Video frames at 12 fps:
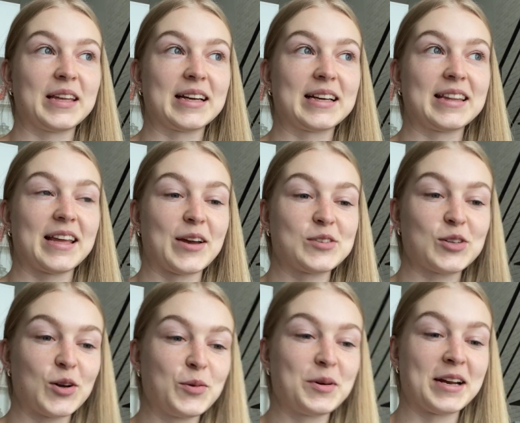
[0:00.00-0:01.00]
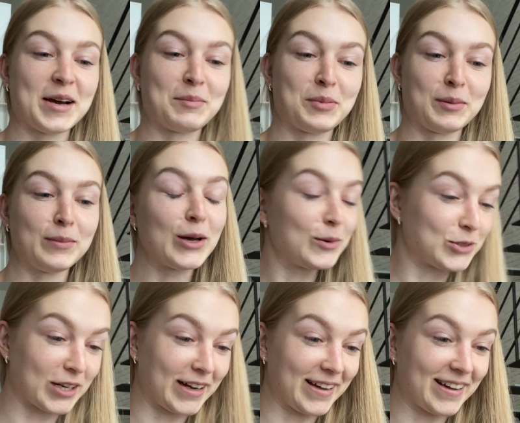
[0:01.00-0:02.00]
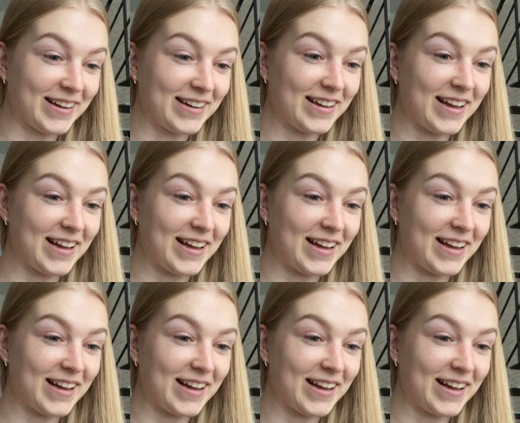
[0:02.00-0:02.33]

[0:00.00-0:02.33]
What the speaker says: Yeah, they had to open up the blow dryer